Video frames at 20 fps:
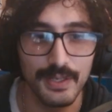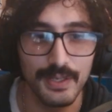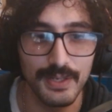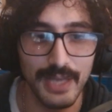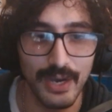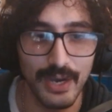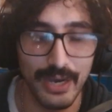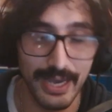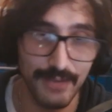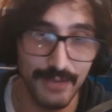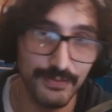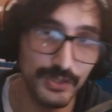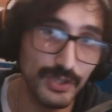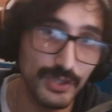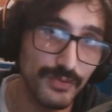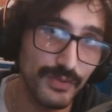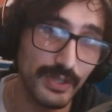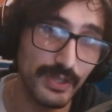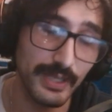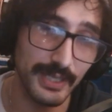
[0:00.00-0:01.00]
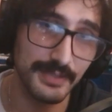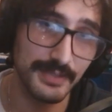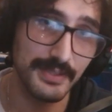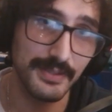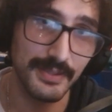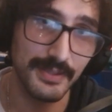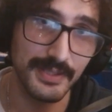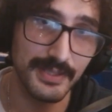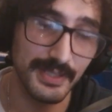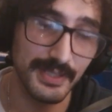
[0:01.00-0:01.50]
Now, after you've collected
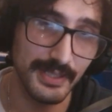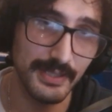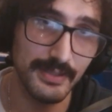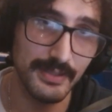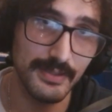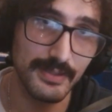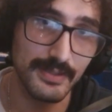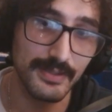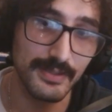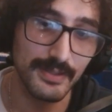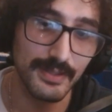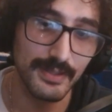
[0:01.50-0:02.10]
the seeds,